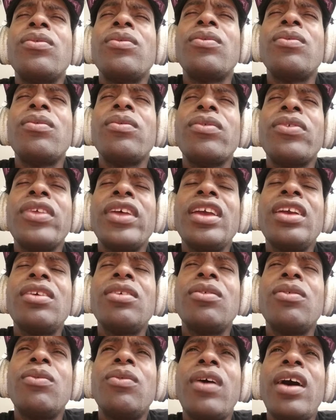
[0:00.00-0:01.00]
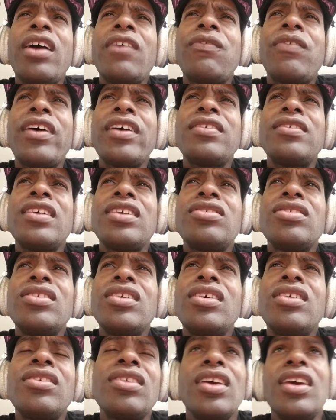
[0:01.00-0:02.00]
link Wi-Fi station
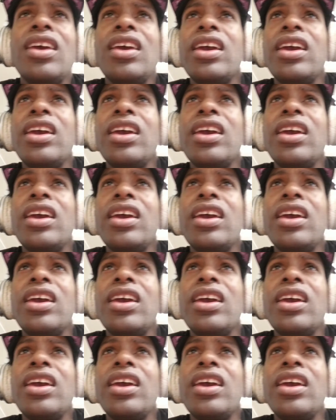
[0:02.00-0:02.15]
is,